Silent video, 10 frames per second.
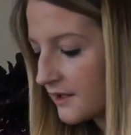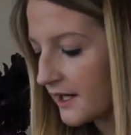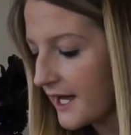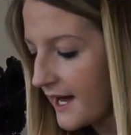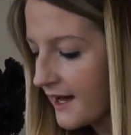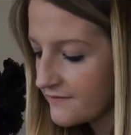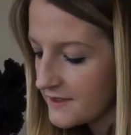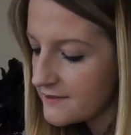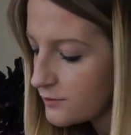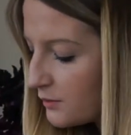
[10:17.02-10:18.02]
I have
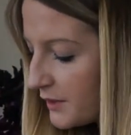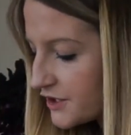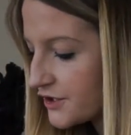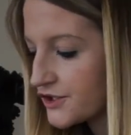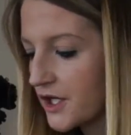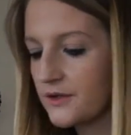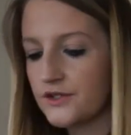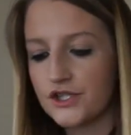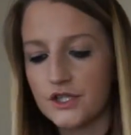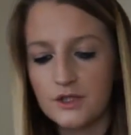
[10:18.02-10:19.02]
this one, which I
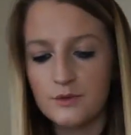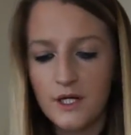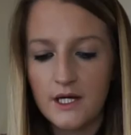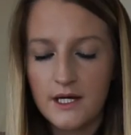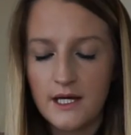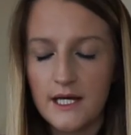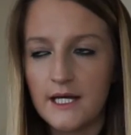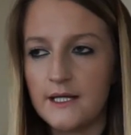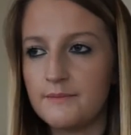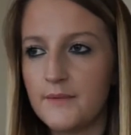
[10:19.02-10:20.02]
showed you
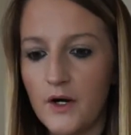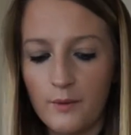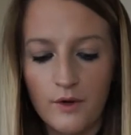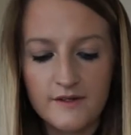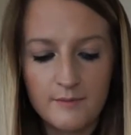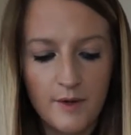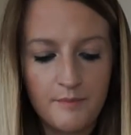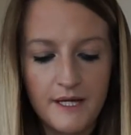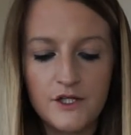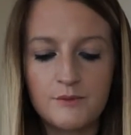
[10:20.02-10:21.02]
in my What's in My
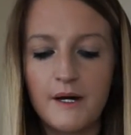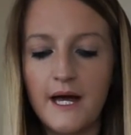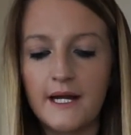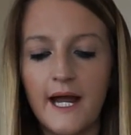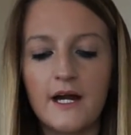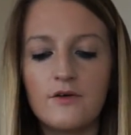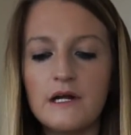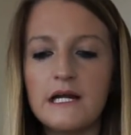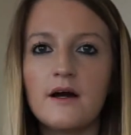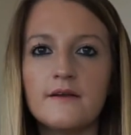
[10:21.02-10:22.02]
Beach Bag, and I
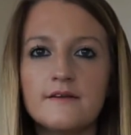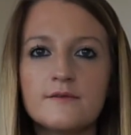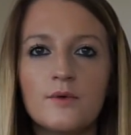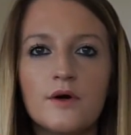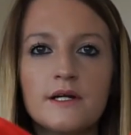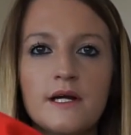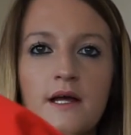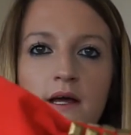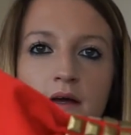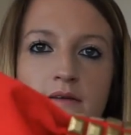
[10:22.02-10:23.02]
really like this one.
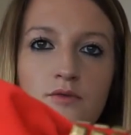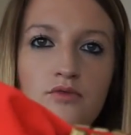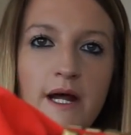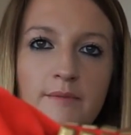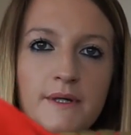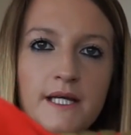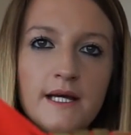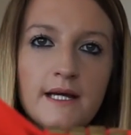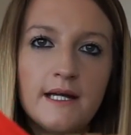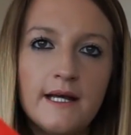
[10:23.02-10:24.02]
It's a red
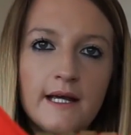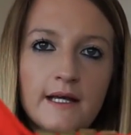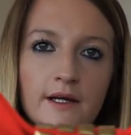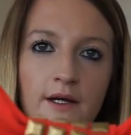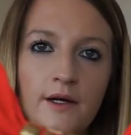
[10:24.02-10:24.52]
bikini